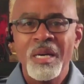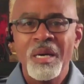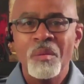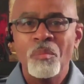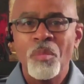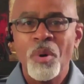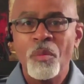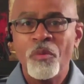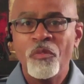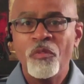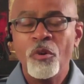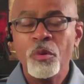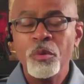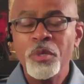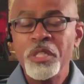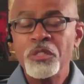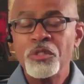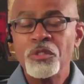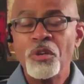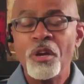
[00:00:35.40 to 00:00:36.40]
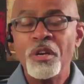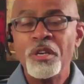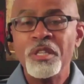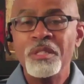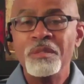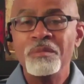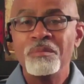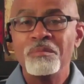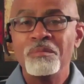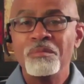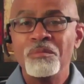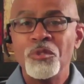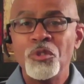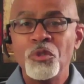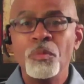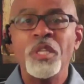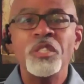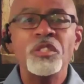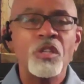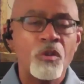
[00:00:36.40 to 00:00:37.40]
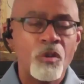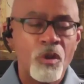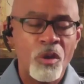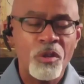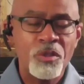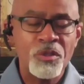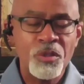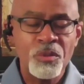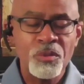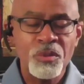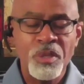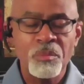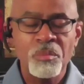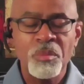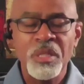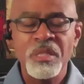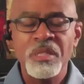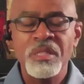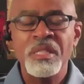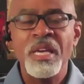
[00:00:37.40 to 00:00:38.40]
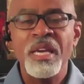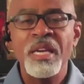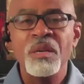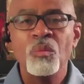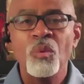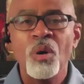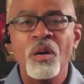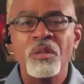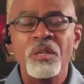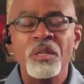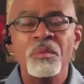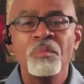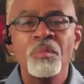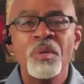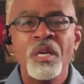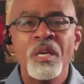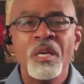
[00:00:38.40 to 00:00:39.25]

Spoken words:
But before we get started too much, also let me say welcome